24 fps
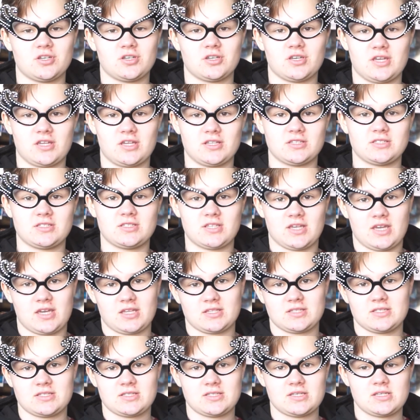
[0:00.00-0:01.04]
Kind
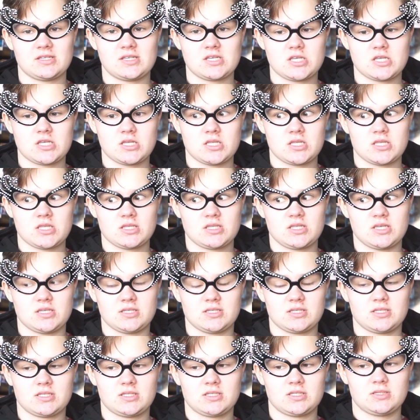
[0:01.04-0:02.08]
tickets
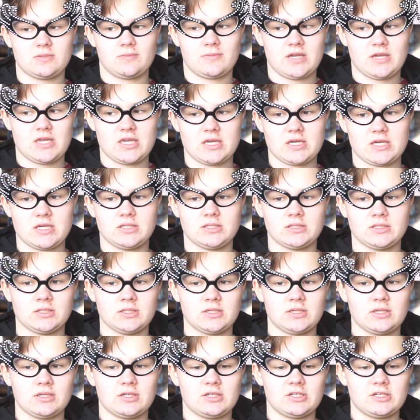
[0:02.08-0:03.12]
this week.
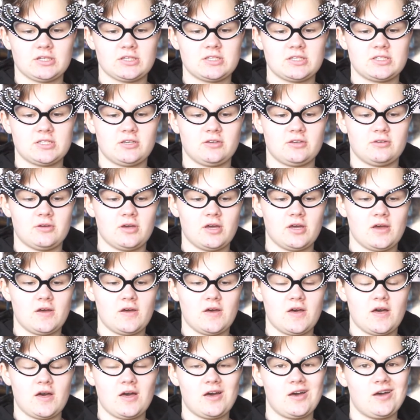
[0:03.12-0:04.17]
So,
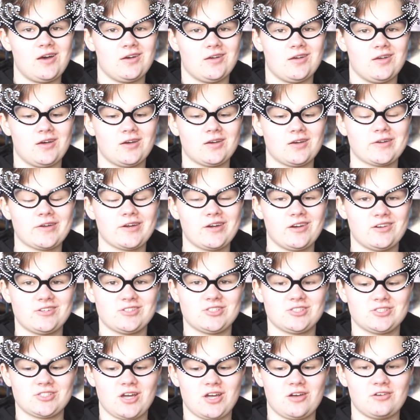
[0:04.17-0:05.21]

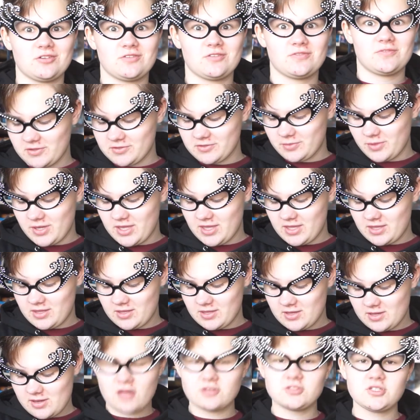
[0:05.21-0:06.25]
Cursed Child for the week.
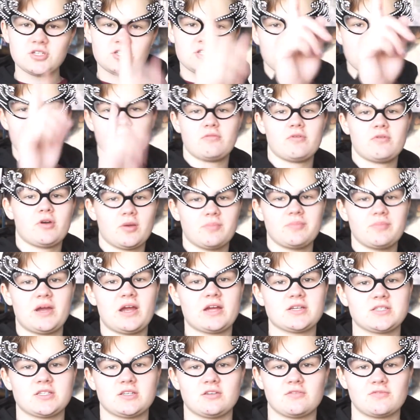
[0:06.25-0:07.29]
I'll just show you a
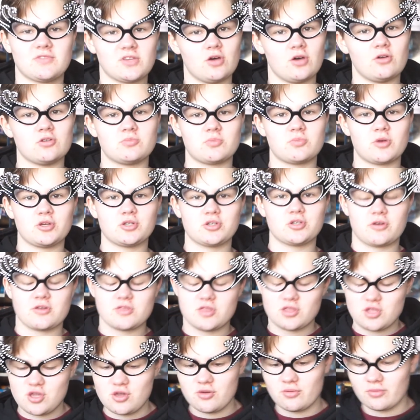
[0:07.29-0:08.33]
comparison of the old brochure and
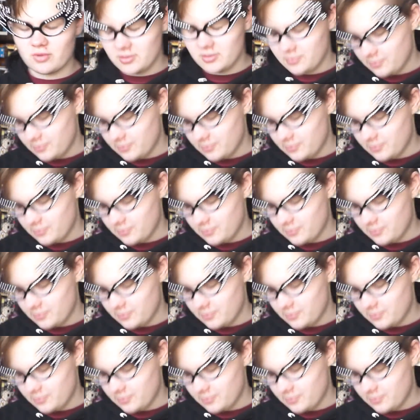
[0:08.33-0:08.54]
the new one.